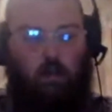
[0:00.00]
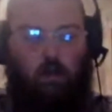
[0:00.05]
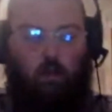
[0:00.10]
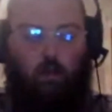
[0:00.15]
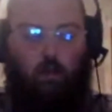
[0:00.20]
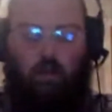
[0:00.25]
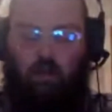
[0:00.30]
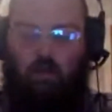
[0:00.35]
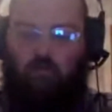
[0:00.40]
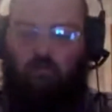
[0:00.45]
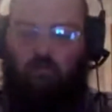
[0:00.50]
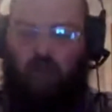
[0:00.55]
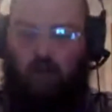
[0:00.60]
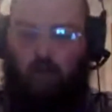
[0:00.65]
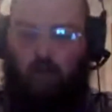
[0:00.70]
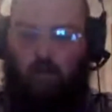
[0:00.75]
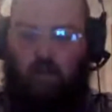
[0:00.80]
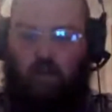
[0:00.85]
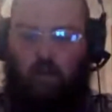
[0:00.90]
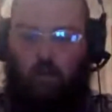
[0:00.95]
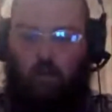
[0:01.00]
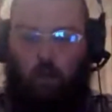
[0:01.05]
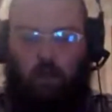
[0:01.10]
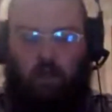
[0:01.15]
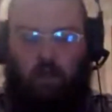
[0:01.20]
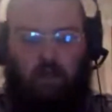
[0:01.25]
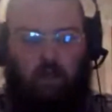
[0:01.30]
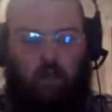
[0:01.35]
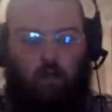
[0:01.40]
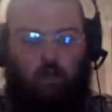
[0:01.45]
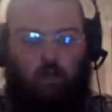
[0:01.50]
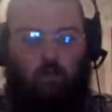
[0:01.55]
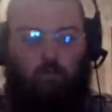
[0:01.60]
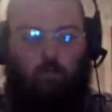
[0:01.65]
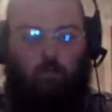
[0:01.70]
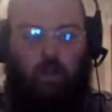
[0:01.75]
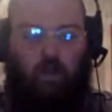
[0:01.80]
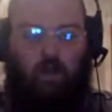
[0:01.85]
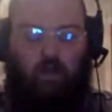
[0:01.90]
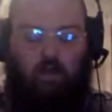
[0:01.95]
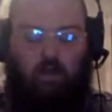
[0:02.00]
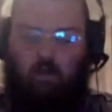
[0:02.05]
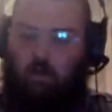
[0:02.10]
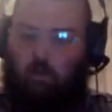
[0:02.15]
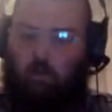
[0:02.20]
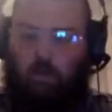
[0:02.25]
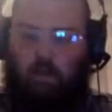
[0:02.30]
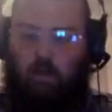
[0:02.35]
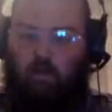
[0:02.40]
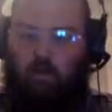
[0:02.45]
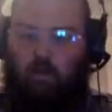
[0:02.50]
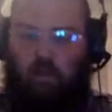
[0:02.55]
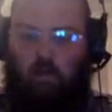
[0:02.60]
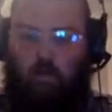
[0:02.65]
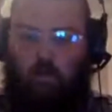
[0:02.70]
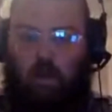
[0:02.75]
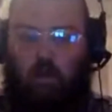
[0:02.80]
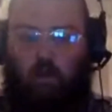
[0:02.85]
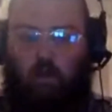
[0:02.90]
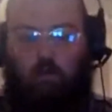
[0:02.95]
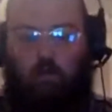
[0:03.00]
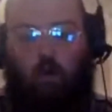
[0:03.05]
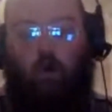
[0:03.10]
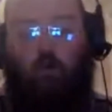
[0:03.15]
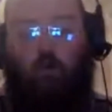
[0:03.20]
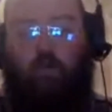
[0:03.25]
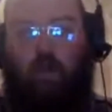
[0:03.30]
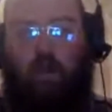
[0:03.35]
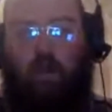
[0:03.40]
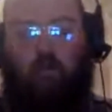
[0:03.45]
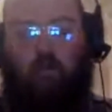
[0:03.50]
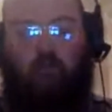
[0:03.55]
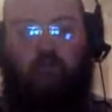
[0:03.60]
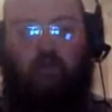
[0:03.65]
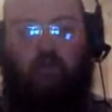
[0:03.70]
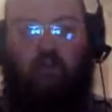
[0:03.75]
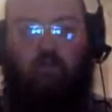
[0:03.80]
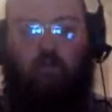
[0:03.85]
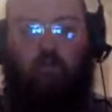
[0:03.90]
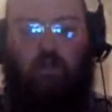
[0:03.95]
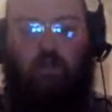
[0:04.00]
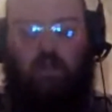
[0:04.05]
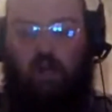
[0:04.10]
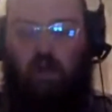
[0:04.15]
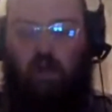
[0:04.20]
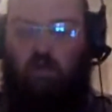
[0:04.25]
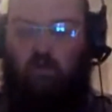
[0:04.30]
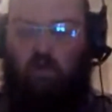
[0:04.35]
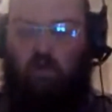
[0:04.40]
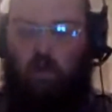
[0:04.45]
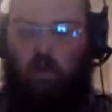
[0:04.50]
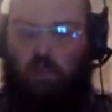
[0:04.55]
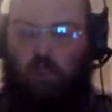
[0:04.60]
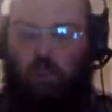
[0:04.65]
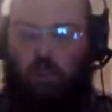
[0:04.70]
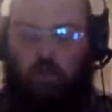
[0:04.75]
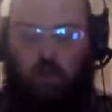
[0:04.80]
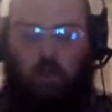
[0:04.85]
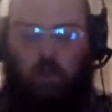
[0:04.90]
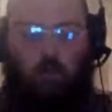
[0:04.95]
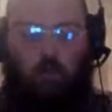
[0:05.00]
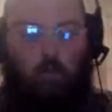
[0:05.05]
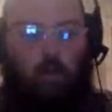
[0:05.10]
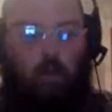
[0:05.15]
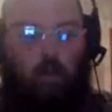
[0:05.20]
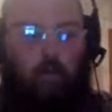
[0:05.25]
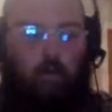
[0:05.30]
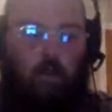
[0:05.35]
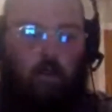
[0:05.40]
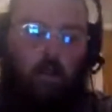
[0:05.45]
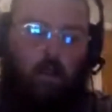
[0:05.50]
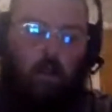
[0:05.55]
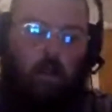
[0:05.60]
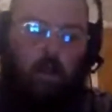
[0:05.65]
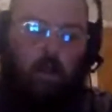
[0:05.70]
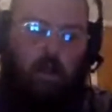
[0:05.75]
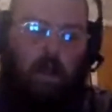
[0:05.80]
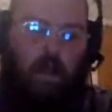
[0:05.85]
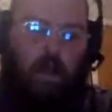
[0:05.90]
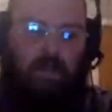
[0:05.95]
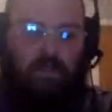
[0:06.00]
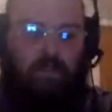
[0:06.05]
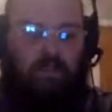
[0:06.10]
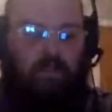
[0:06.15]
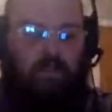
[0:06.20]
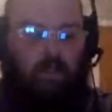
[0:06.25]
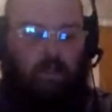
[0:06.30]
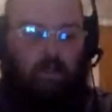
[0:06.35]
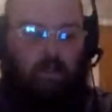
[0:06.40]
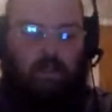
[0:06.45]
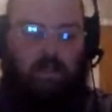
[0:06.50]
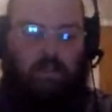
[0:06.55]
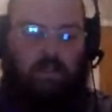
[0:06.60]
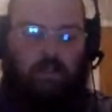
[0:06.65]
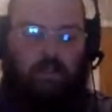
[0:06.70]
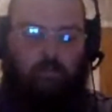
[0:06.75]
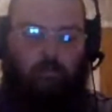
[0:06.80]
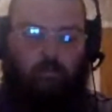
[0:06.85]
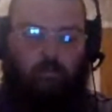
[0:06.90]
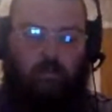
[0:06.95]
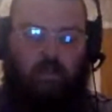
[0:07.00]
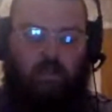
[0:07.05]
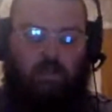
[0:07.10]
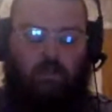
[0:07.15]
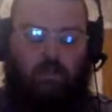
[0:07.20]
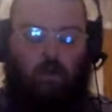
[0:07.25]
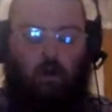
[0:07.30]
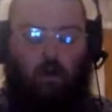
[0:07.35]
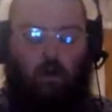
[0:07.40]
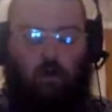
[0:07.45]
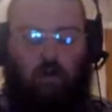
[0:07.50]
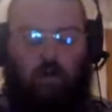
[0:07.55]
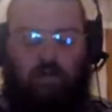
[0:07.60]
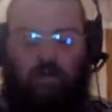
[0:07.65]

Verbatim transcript: with Dunfermline, he wanted out and he didn't play really well, albeit five weeks later everything shut down. But I just think he's he's got all the